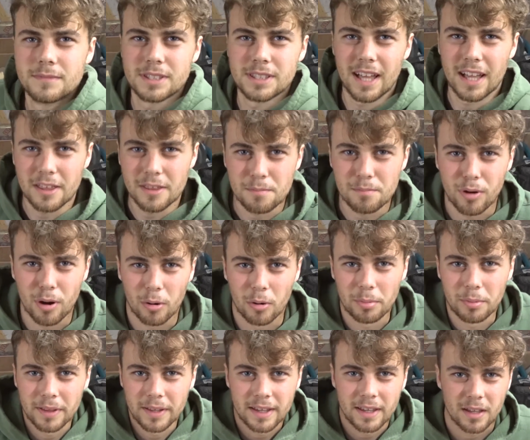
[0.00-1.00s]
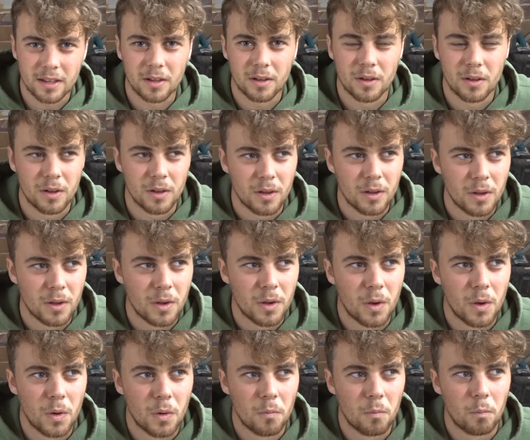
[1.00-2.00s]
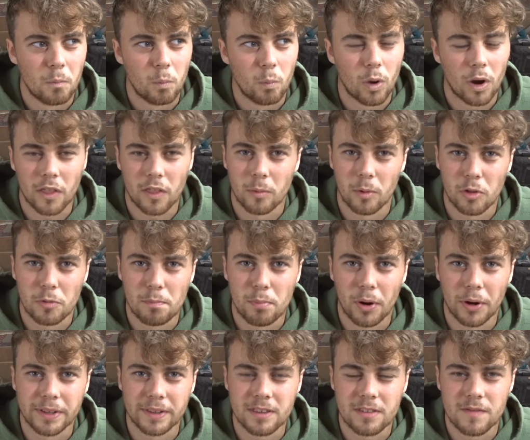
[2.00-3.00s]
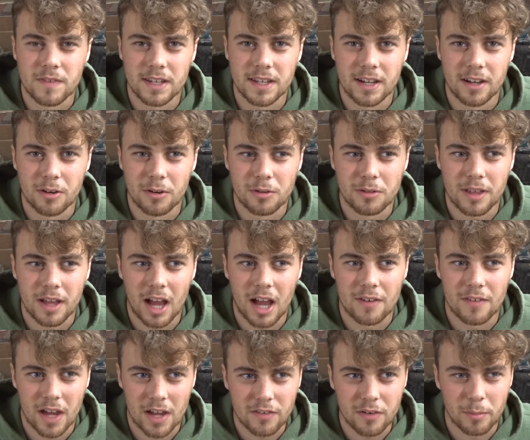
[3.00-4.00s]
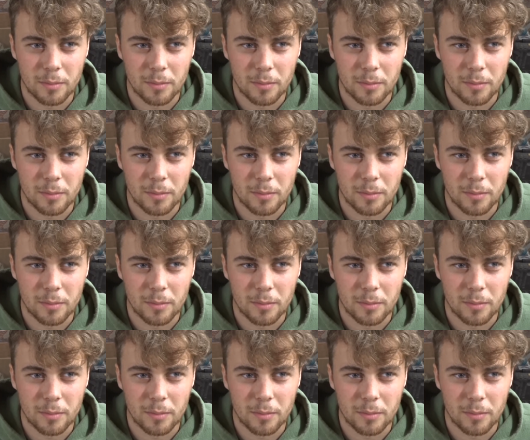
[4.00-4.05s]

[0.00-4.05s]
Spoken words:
So that's probably one of the most pointless videos I've ever